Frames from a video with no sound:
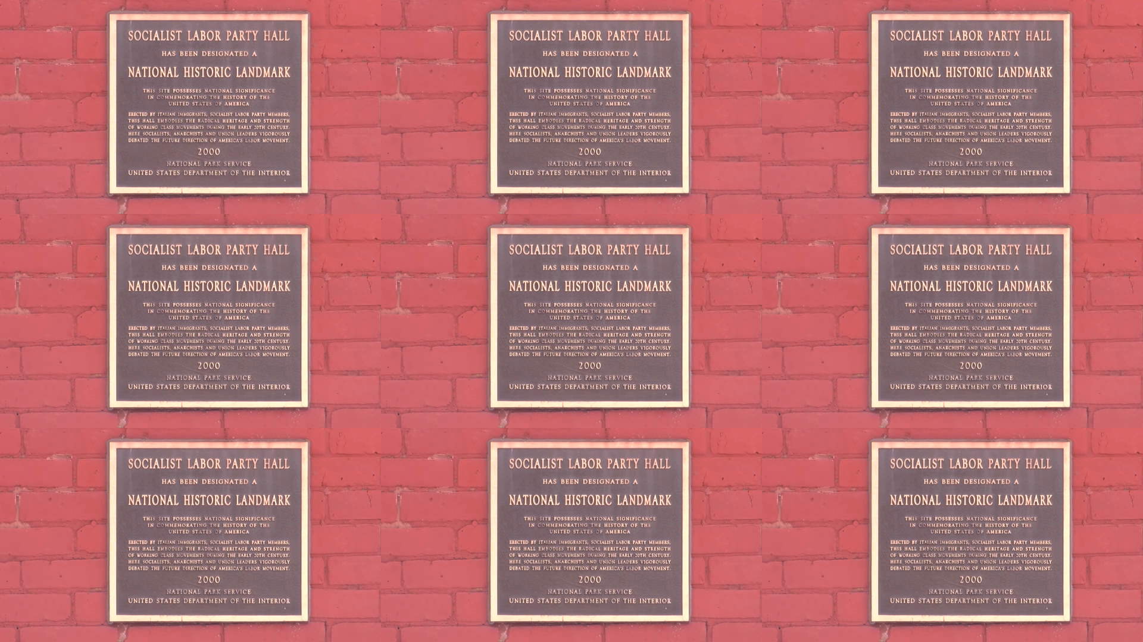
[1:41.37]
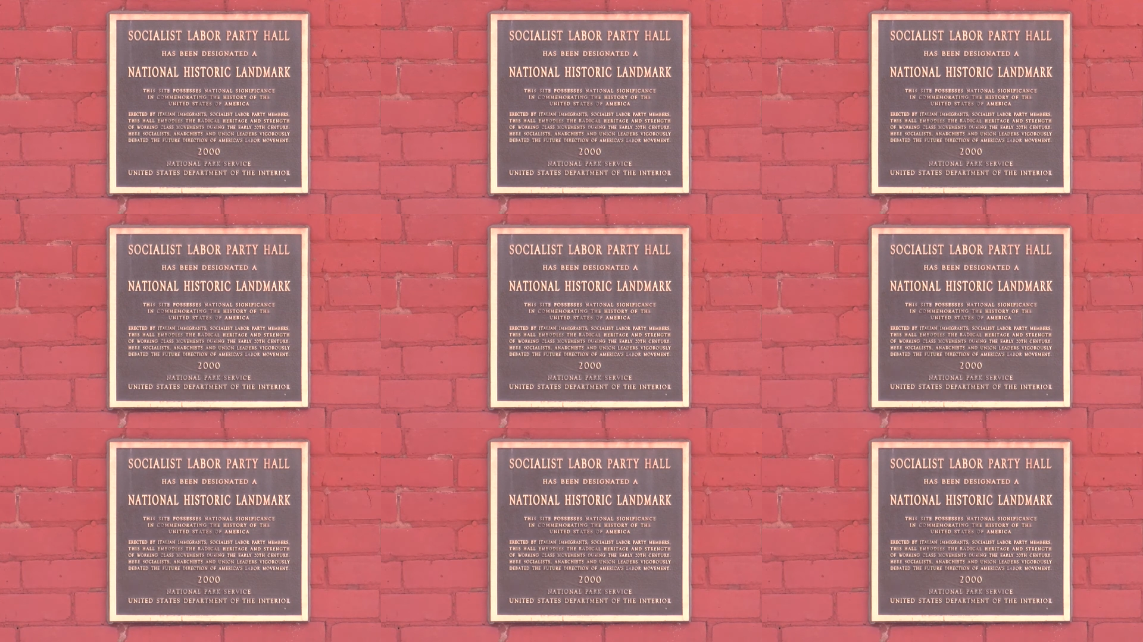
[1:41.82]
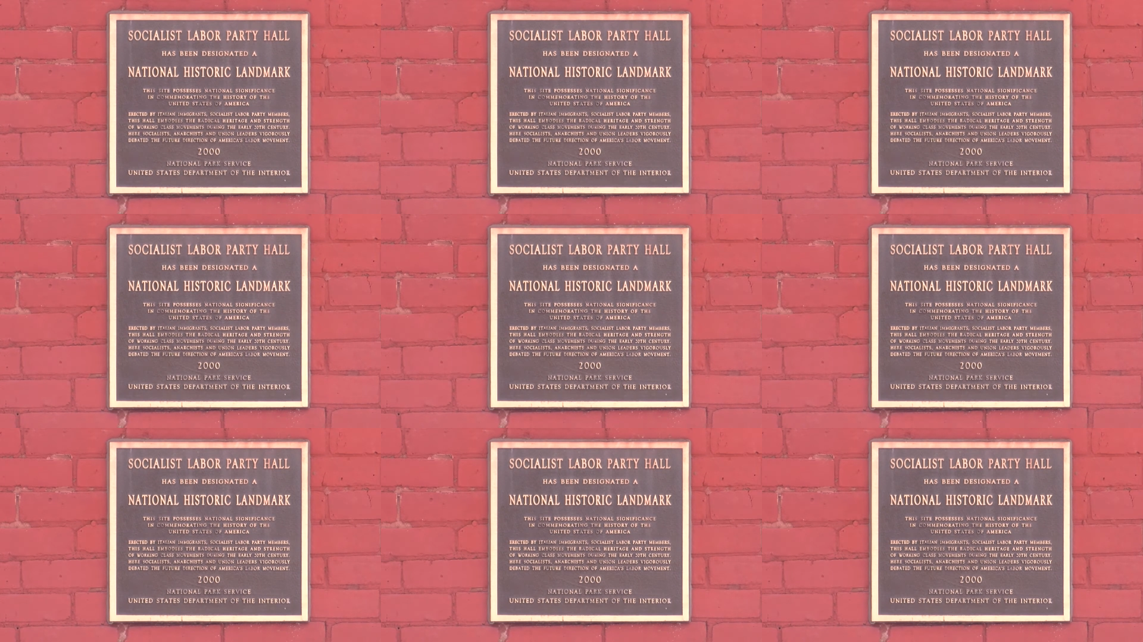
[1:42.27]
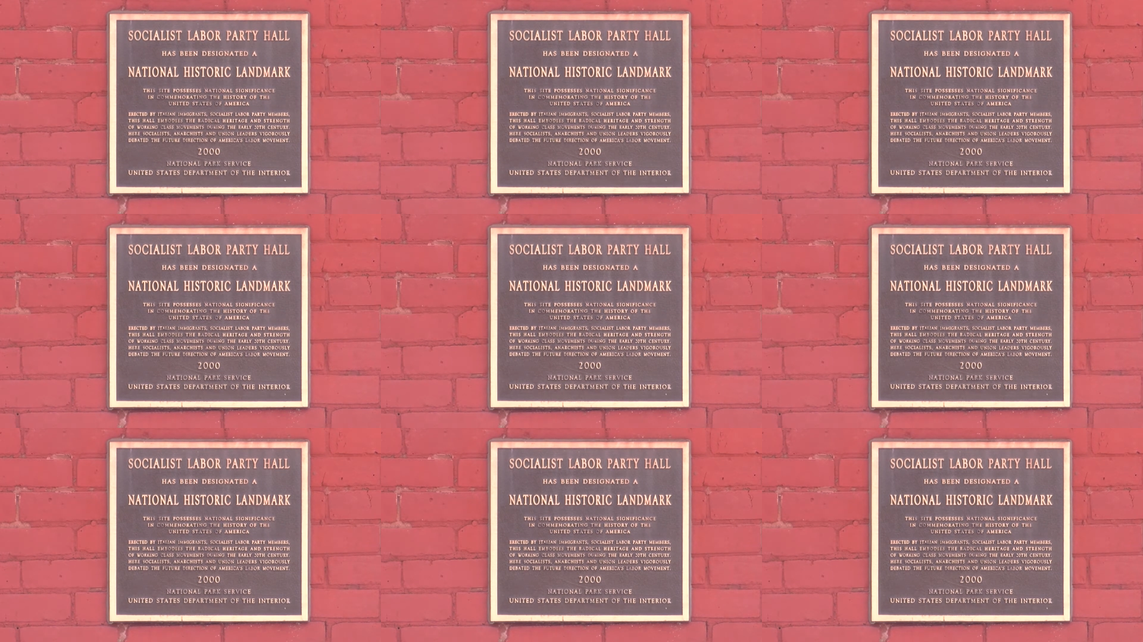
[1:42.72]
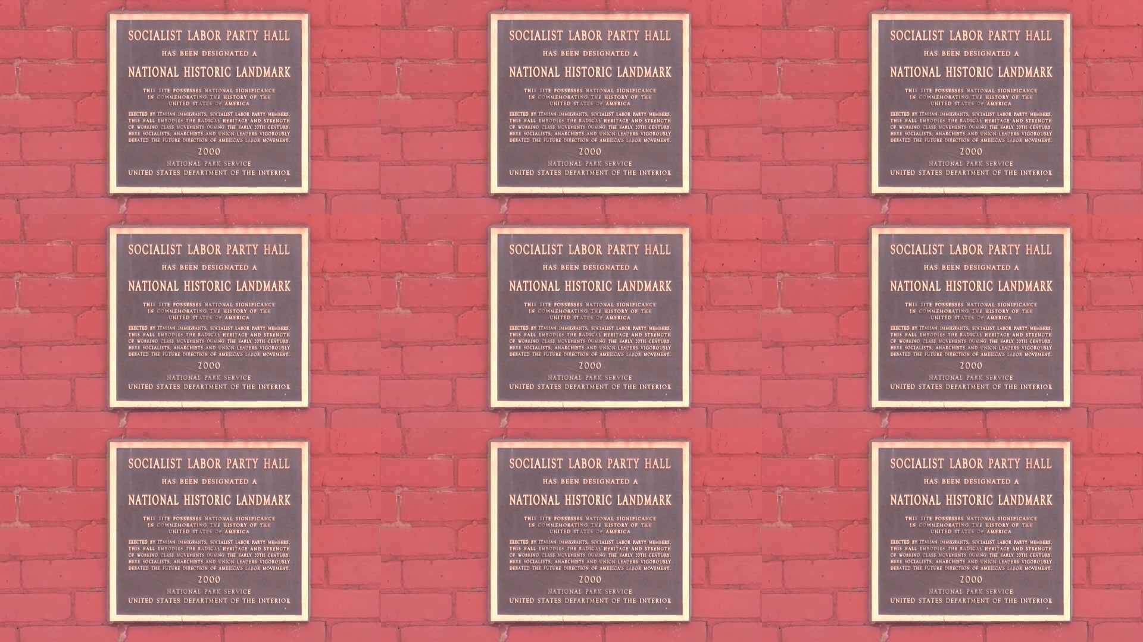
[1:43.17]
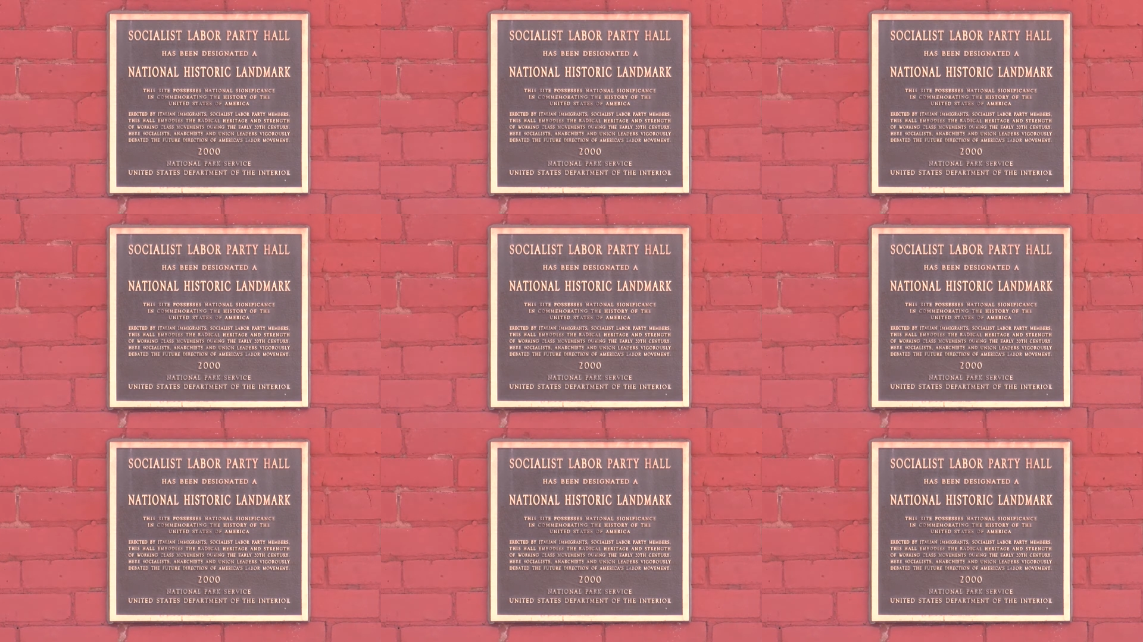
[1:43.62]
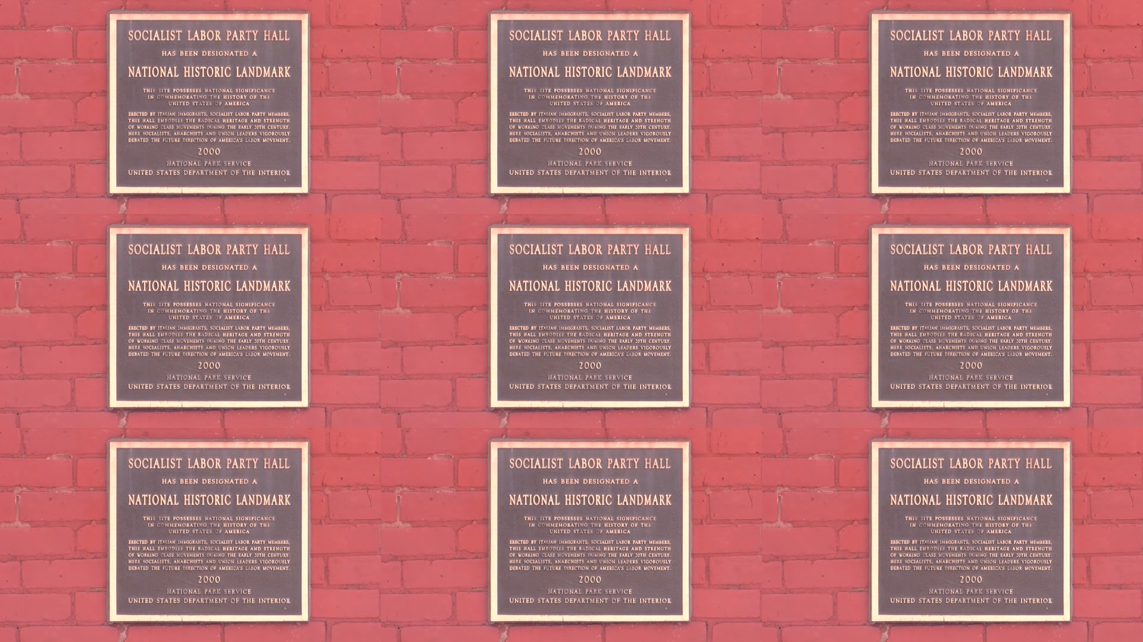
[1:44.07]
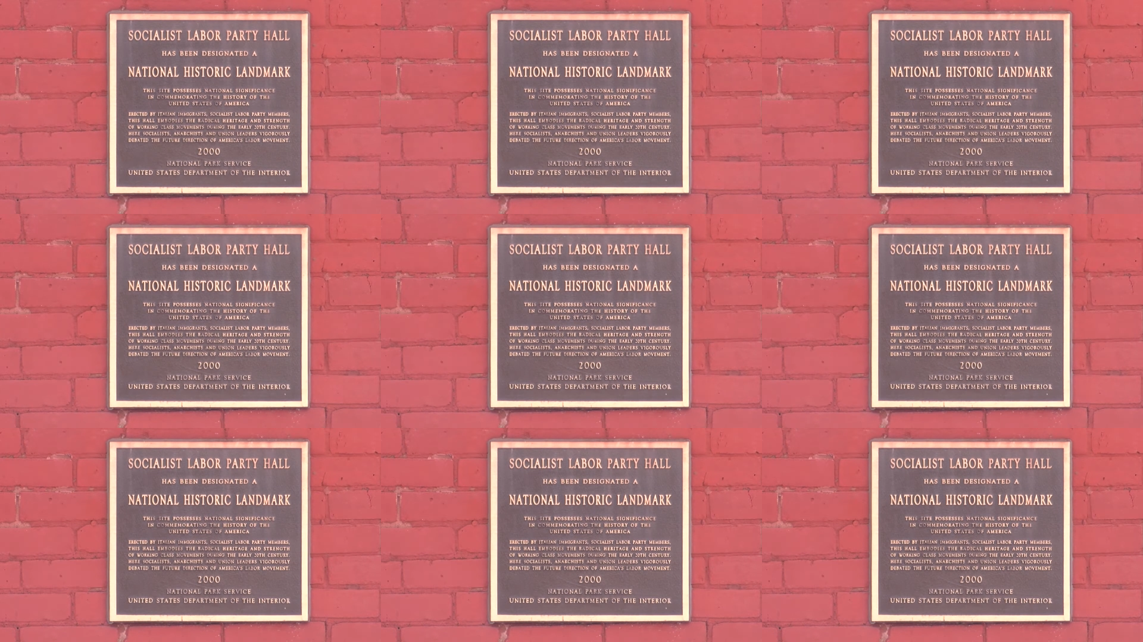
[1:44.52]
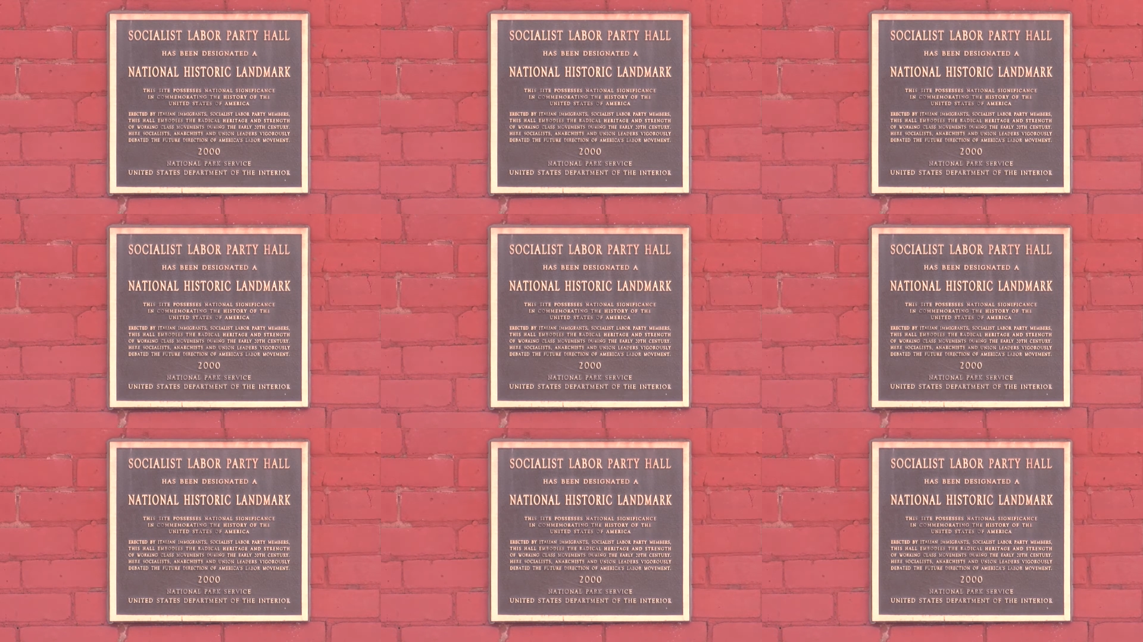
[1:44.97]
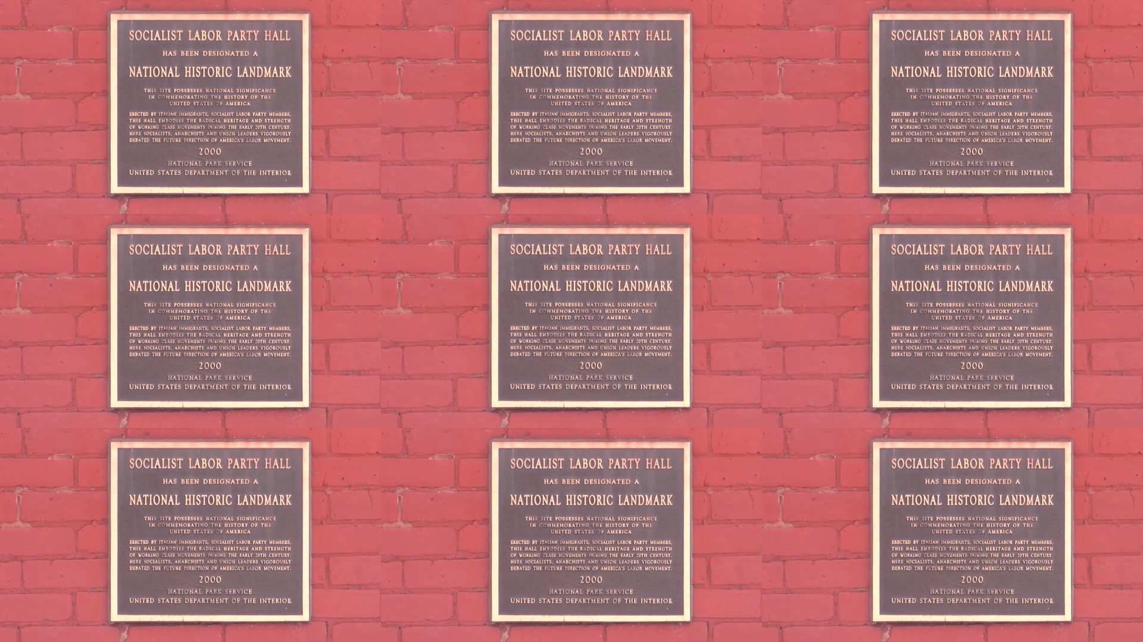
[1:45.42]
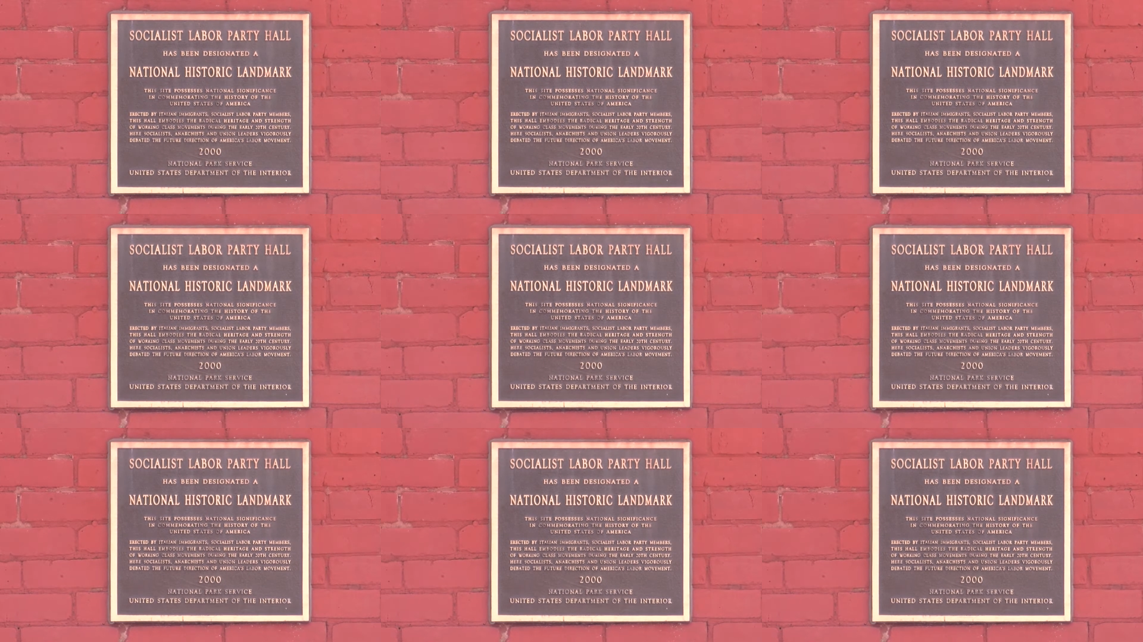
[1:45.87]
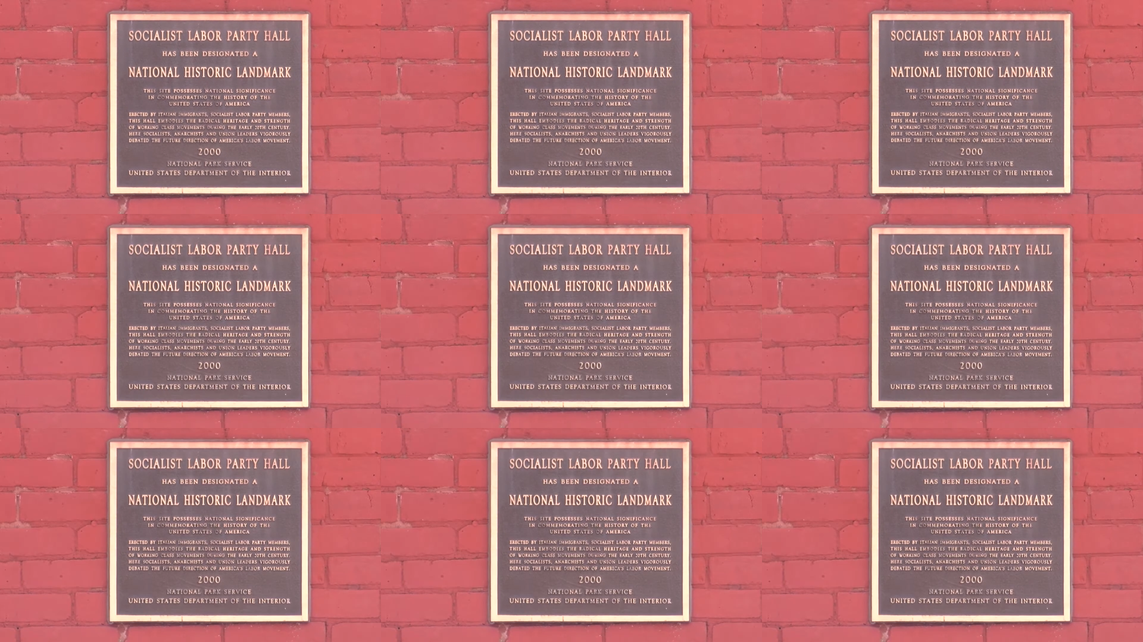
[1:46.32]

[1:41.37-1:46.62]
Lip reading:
No face is visible, so there are no lips to read.